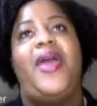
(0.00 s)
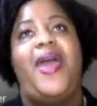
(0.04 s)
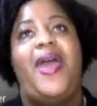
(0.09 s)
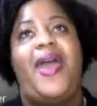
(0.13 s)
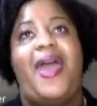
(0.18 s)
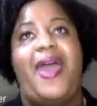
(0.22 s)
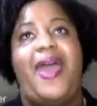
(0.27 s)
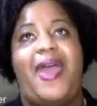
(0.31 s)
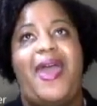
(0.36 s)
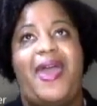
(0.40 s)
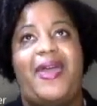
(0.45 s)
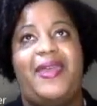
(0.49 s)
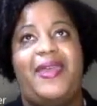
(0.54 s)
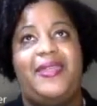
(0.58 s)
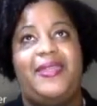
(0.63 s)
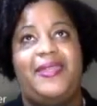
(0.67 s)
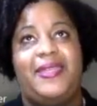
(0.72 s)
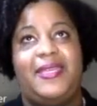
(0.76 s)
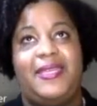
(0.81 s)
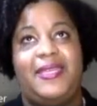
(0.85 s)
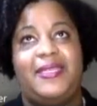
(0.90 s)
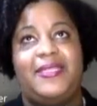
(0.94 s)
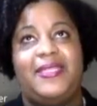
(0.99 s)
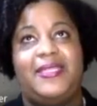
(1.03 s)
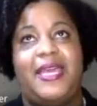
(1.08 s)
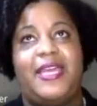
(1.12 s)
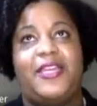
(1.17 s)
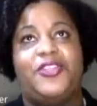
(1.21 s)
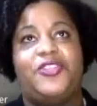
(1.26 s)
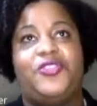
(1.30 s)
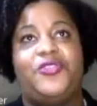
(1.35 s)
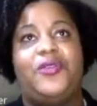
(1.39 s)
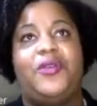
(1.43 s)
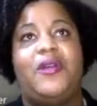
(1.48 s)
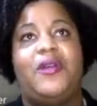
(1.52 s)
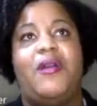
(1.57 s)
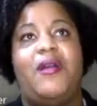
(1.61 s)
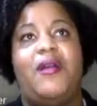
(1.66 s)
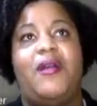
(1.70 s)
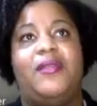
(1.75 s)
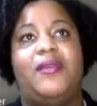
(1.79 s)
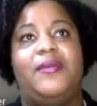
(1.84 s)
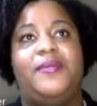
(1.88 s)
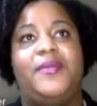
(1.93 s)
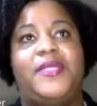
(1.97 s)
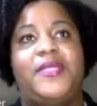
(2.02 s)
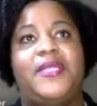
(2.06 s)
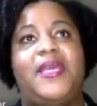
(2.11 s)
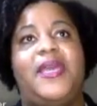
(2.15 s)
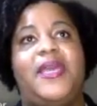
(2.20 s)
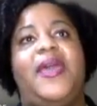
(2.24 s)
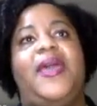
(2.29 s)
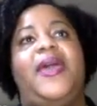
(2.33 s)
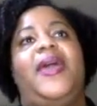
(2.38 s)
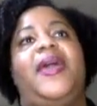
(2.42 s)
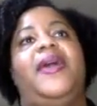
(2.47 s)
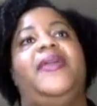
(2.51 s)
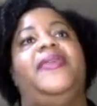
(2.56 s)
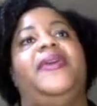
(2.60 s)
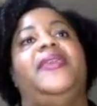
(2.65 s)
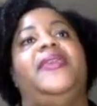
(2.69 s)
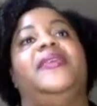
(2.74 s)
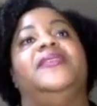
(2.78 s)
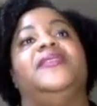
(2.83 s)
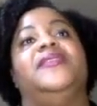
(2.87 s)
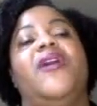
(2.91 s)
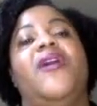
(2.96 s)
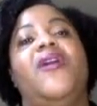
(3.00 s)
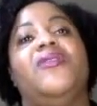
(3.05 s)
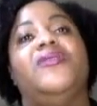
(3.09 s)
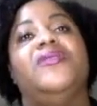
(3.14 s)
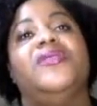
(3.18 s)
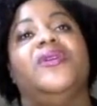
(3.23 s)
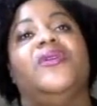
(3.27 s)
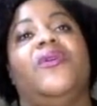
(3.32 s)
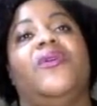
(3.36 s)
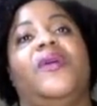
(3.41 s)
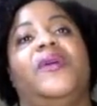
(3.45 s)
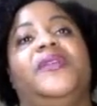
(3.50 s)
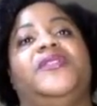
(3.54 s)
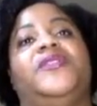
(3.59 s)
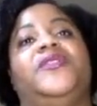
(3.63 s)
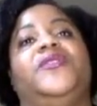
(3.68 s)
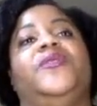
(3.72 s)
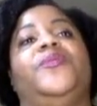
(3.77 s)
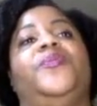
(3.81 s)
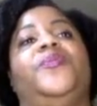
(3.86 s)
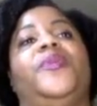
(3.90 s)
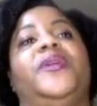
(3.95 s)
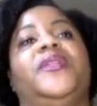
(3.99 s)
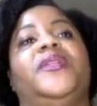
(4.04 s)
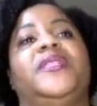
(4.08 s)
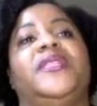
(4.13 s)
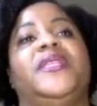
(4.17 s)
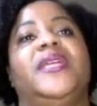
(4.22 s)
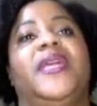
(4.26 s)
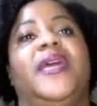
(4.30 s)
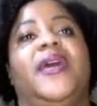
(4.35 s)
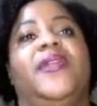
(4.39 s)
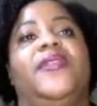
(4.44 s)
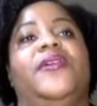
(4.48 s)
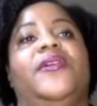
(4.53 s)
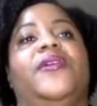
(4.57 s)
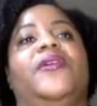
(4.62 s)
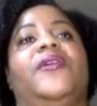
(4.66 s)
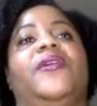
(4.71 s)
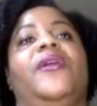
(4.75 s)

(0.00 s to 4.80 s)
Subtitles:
add these extra columns, and then it's also going to put together